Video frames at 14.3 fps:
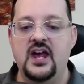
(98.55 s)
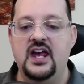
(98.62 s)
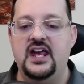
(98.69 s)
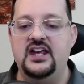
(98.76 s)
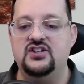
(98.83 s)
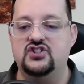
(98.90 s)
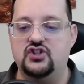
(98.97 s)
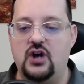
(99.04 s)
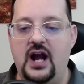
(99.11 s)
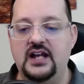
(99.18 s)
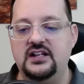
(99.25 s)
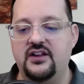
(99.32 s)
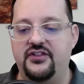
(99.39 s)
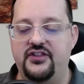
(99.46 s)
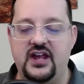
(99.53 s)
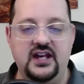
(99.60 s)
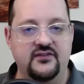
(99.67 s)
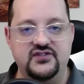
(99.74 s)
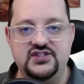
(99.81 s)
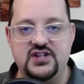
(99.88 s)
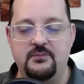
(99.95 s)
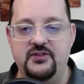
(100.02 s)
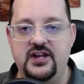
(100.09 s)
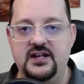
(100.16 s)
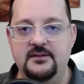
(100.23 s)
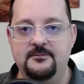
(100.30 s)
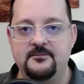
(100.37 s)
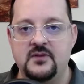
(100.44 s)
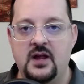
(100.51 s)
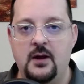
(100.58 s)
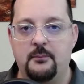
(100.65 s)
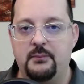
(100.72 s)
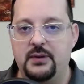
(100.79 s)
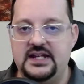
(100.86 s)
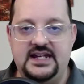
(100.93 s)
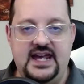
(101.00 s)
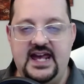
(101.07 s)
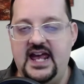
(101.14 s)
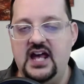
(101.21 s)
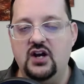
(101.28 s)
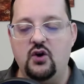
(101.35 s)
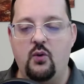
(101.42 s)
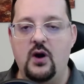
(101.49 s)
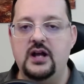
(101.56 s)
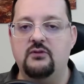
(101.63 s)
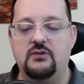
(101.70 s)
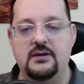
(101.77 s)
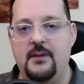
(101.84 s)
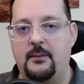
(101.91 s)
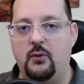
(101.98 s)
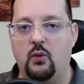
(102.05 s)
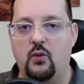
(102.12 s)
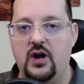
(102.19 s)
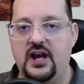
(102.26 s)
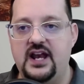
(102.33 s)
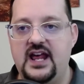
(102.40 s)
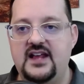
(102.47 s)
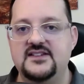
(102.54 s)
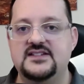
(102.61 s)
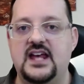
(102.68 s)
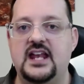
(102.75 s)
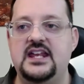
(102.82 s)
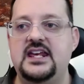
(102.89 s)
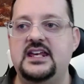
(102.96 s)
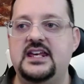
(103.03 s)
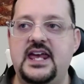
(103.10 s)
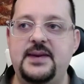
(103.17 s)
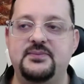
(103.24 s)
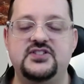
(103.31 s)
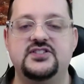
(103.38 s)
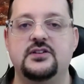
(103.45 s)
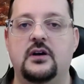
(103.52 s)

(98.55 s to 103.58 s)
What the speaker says: He's trying to think of something, but he can't quite remember what it is, and he keeps